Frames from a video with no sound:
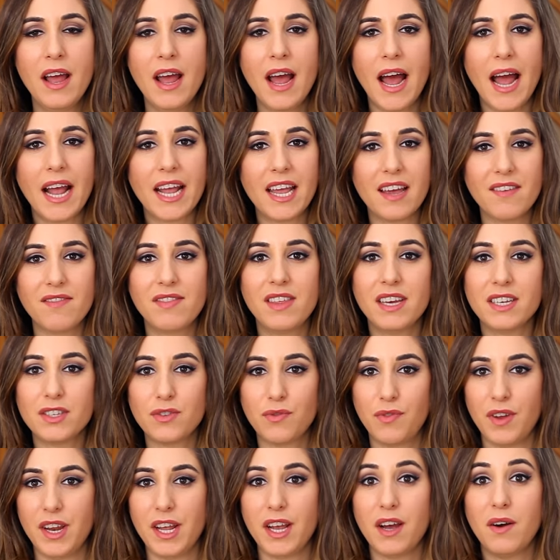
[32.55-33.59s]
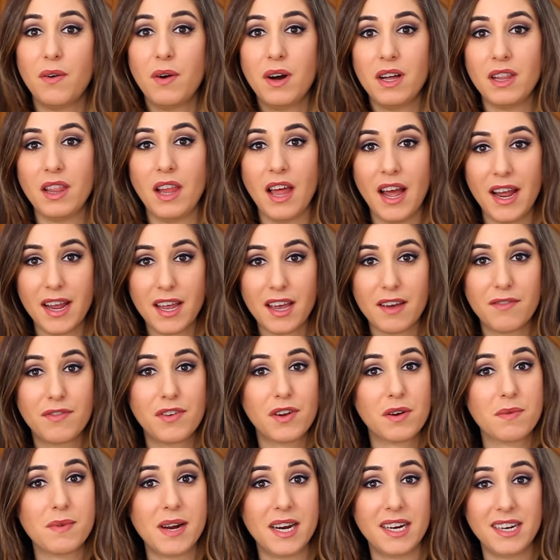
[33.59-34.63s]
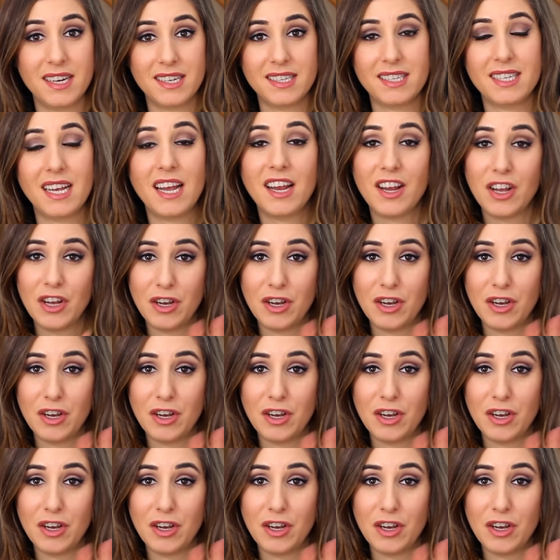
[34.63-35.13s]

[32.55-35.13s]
and give this video a like if you're ready to say